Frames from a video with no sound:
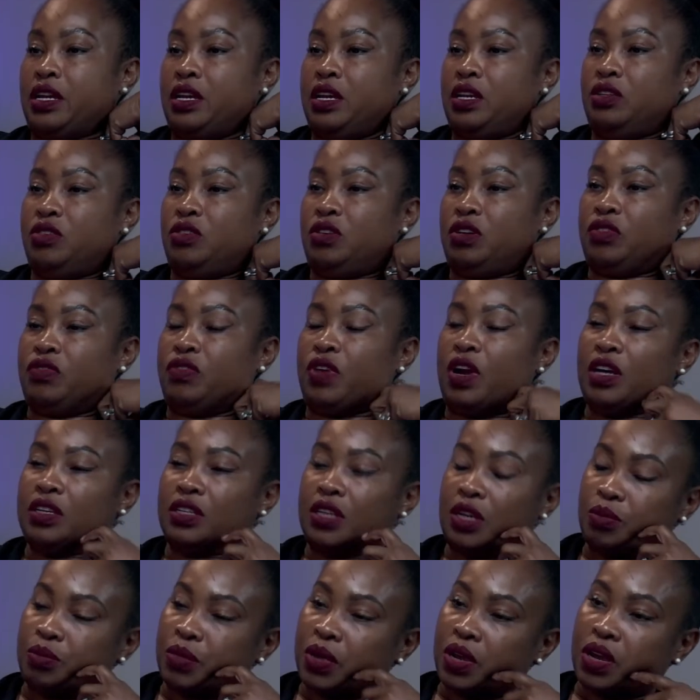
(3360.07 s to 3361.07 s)
you as far as like,
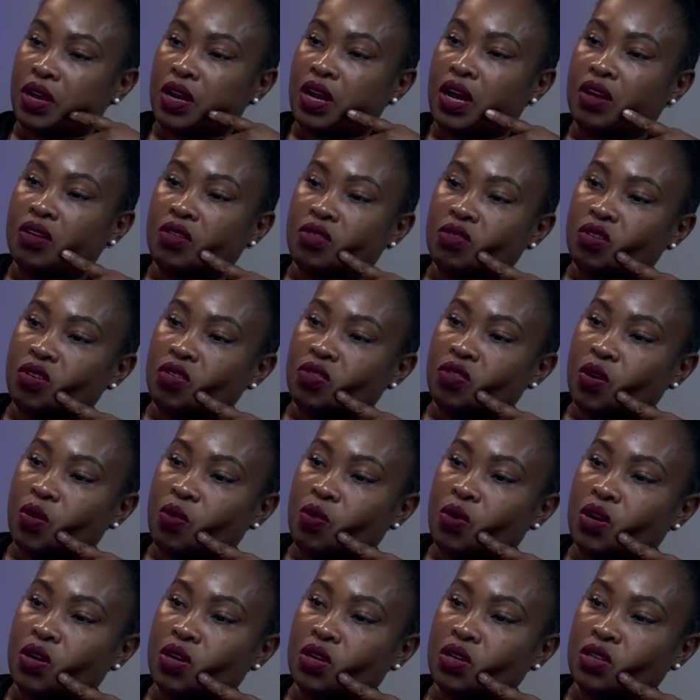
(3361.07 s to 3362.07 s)
man, I don't know if I
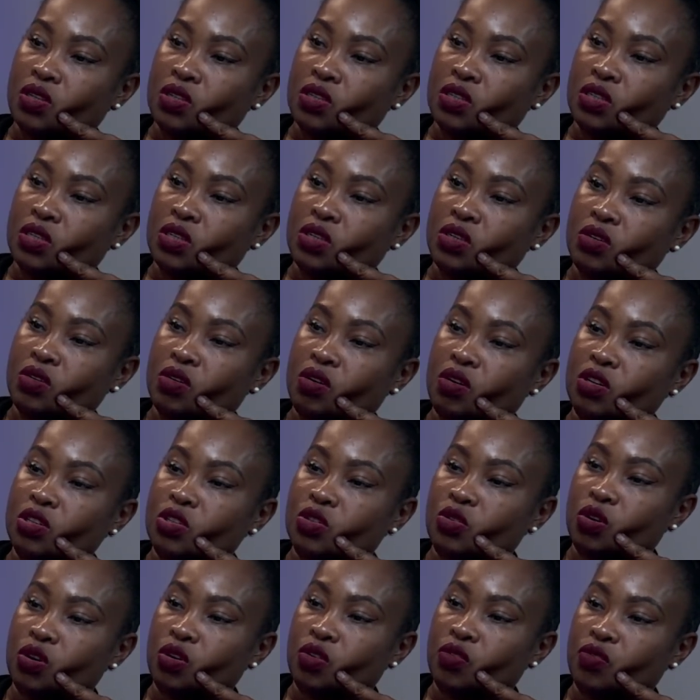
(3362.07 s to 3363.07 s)
want to continue or
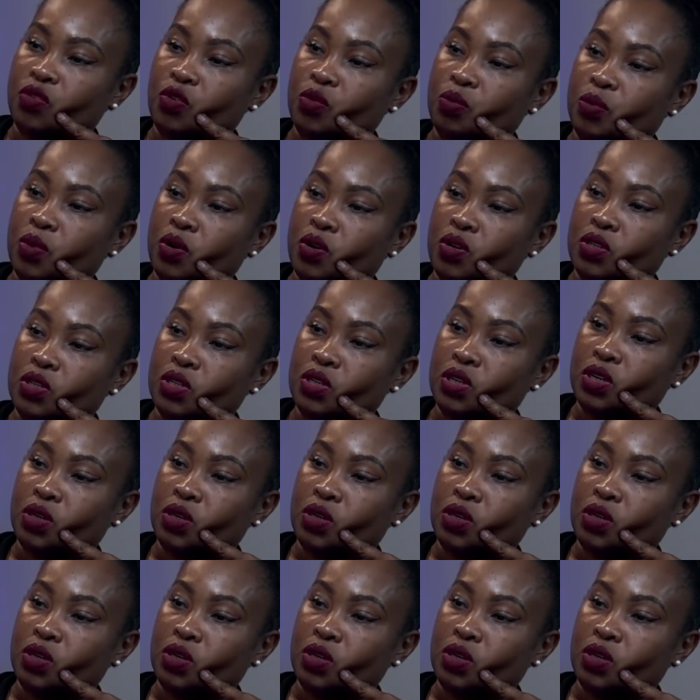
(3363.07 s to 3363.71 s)
join a football team?